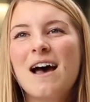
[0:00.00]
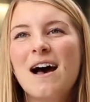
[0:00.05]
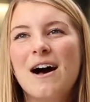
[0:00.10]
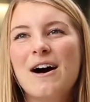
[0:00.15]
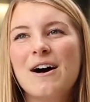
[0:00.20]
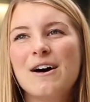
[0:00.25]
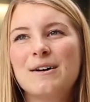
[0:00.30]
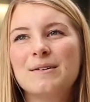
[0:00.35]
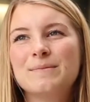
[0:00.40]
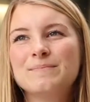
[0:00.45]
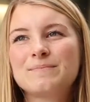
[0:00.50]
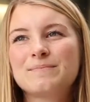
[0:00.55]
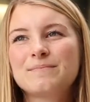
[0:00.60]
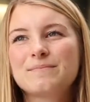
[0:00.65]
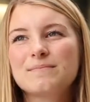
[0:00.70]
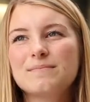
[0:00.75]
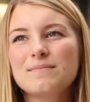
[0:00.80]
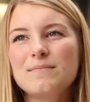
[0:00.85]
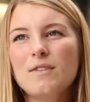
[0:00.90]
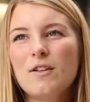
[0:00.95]

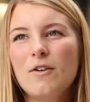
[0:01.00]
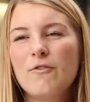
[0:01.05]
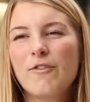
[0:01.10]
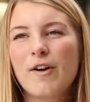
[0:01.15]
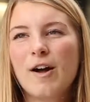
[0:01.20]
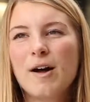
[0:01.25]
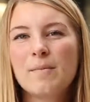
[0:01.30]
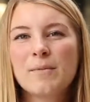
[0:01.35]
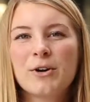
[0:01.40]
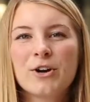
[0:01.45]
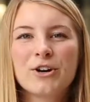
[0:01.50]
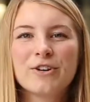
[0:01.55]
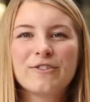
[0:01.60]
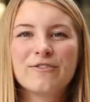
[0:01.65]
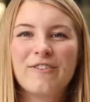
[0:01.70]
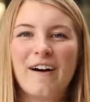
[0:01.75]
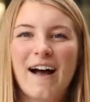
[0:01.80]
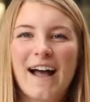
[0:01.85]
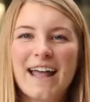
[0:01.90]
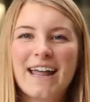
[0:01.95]
from her
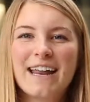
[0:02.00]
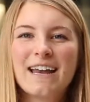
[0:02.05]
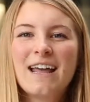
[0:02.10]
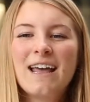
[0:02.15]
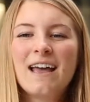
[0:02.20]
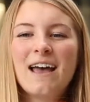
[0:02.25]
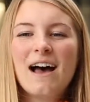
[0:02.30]
fight,